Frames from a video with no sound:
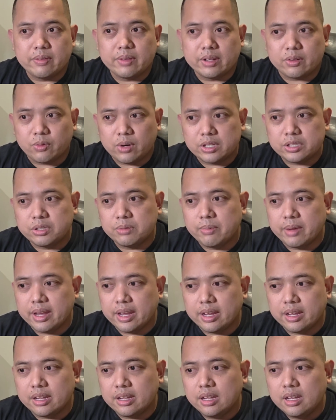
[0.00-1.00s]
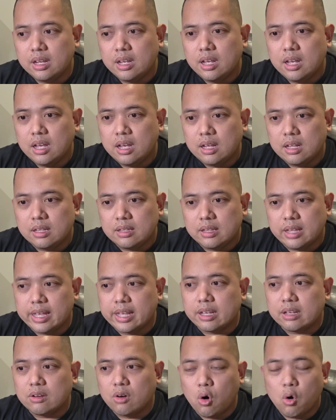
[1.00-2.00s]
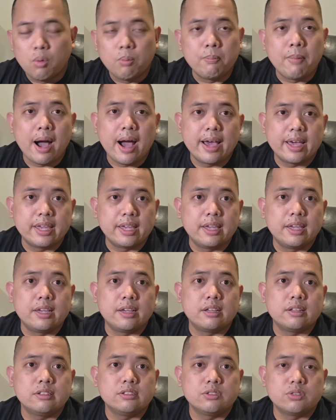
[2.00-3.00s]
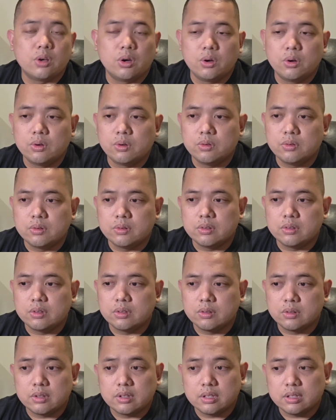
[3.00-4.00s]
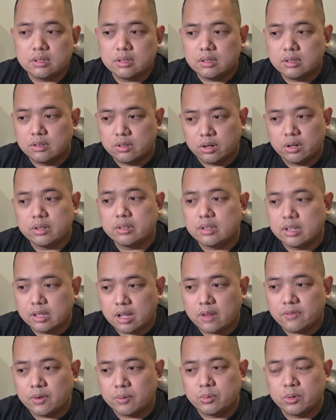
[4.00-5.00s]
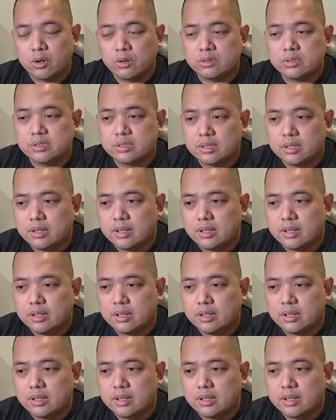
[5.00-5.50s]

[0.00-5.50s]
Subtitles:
Like resume, like home buying. So you can learn a lot from those